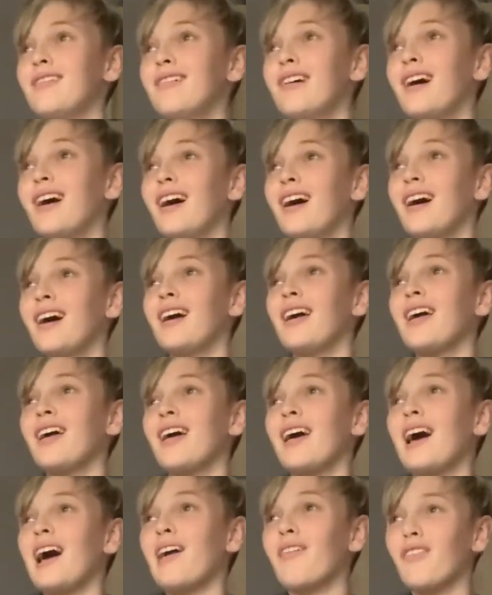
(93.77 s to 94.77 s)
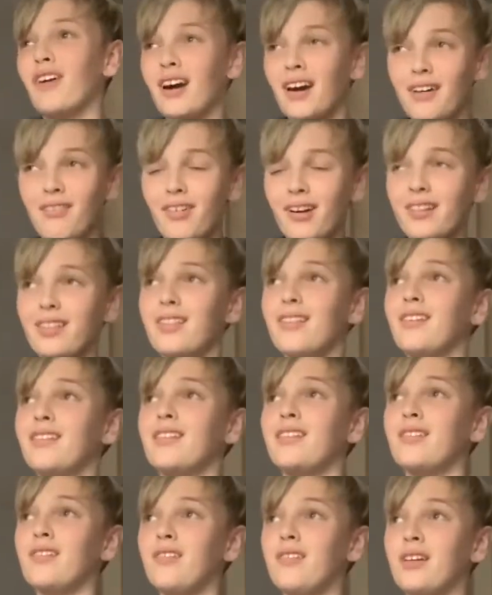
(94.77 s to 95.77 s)
Uh, I, I wanted to
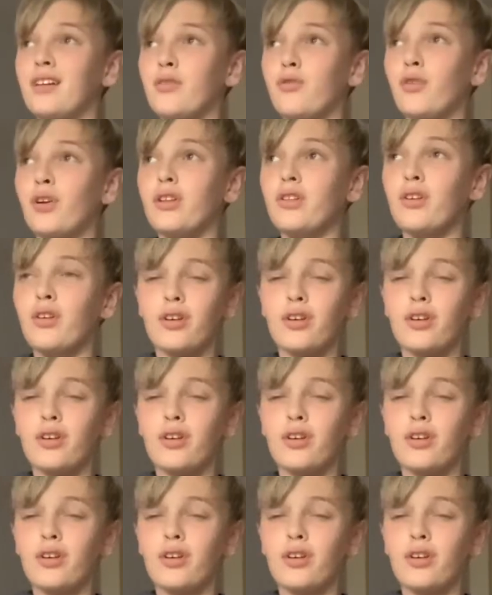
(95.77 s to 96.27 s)
do this video